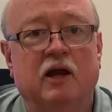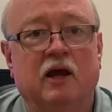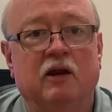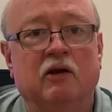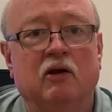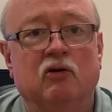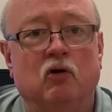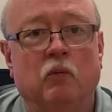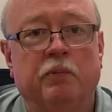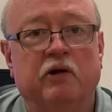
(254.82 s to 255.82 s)
and
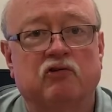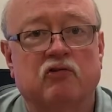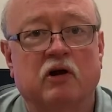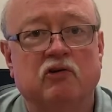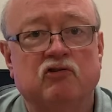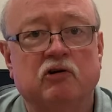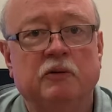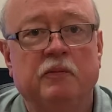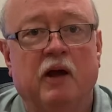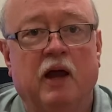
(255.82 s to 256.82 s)
don't be a
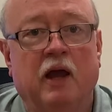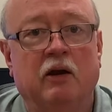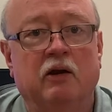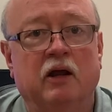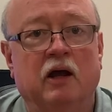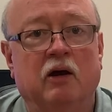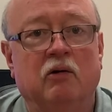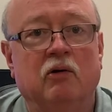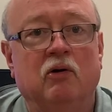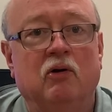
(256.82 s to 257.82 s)
stranger and uh,
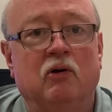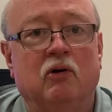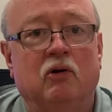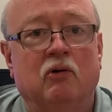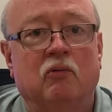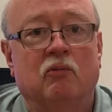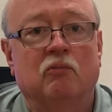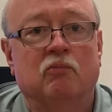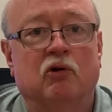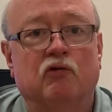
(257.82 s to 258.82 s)

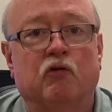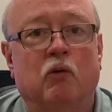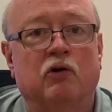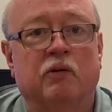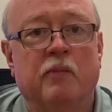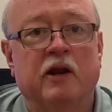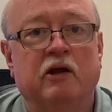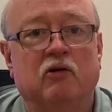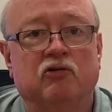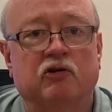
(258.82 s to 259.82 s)
look forward to
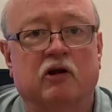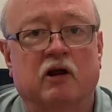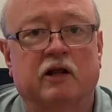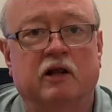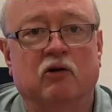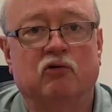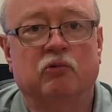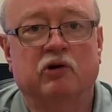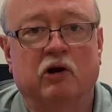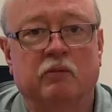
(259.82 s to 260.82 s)
many years of collecting those
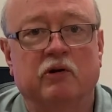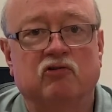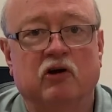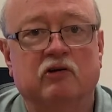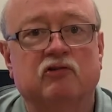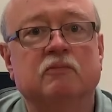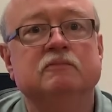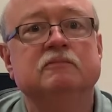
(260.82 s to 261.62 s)
retirement checks.